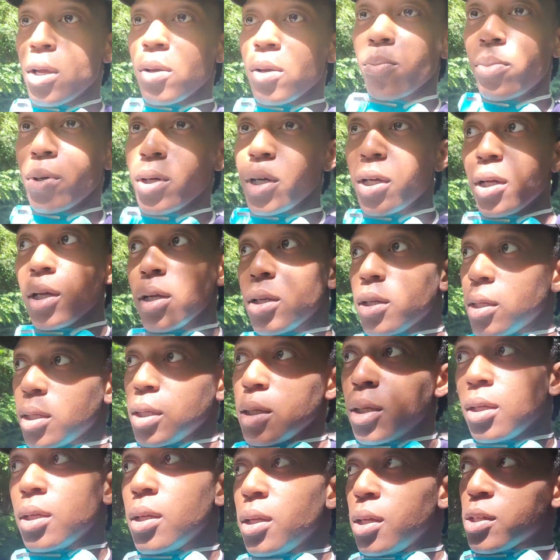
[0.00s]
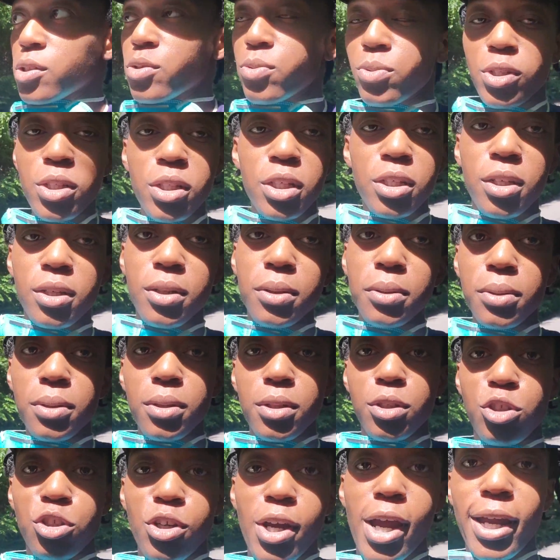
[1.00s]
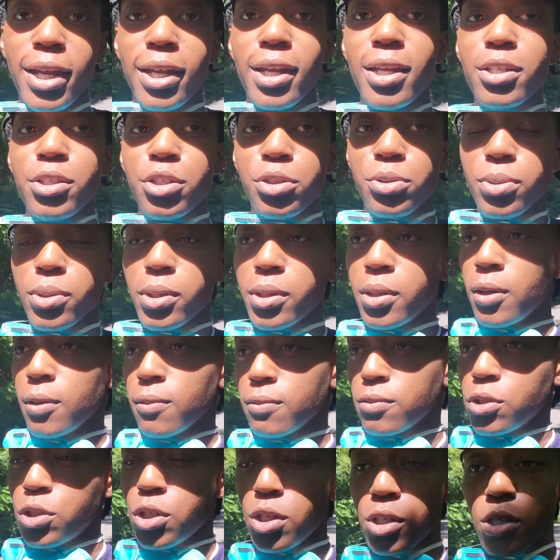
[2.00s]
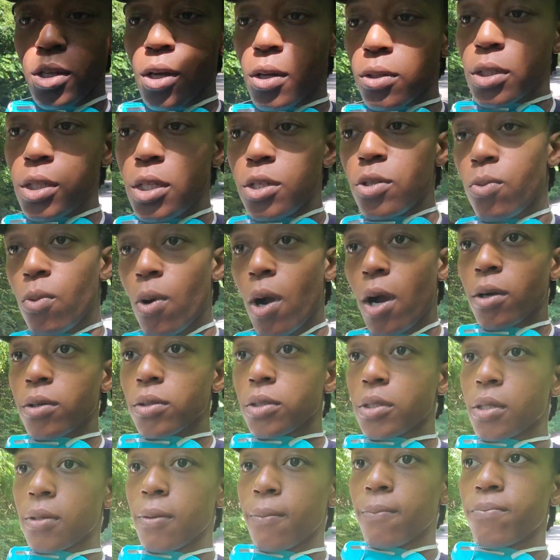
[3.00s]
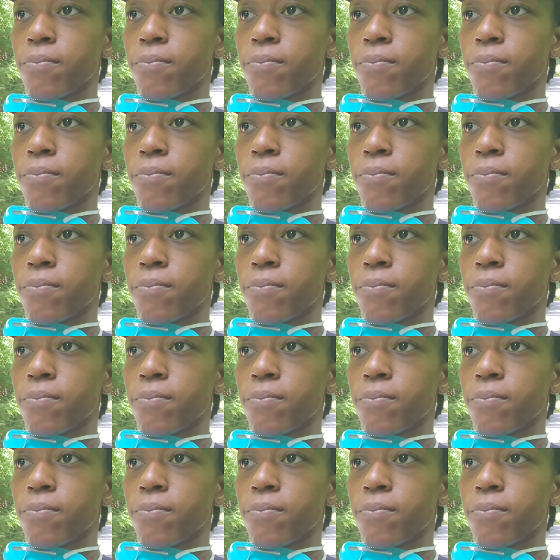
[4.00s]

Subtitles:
But it's really cool to track history just on these walks.